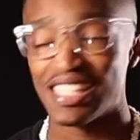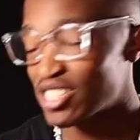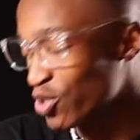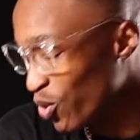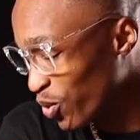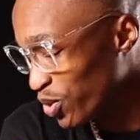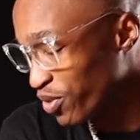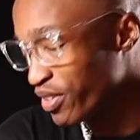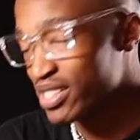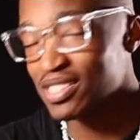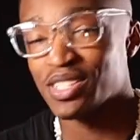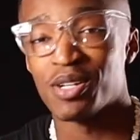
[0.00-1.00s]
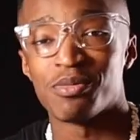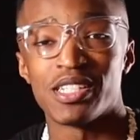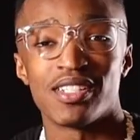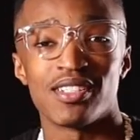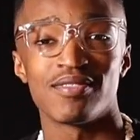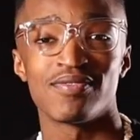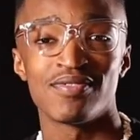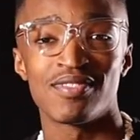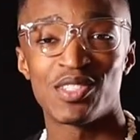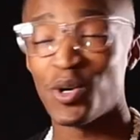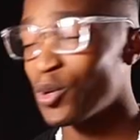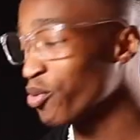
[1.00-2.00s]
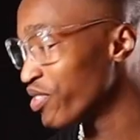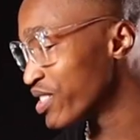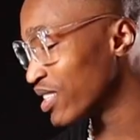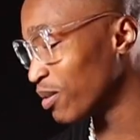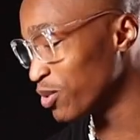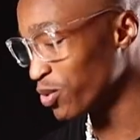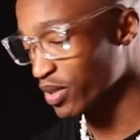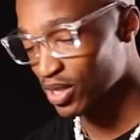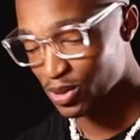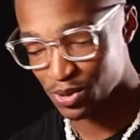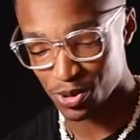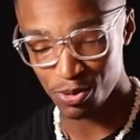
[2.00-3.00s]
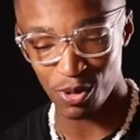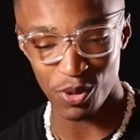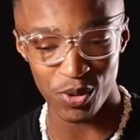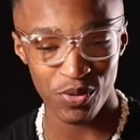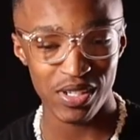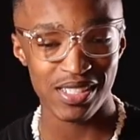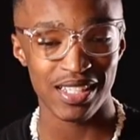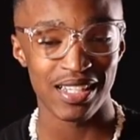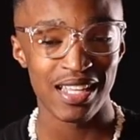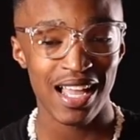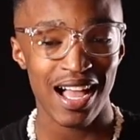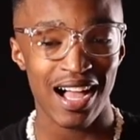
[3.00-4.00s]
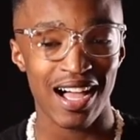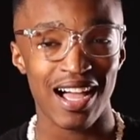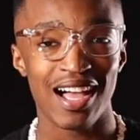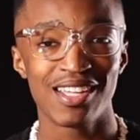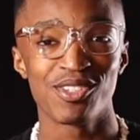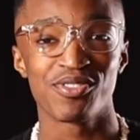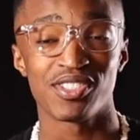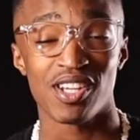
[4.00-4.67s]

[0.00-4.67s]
That's the only reason I'm here. The only reason I'm doing YouTube, the only reason uh, I do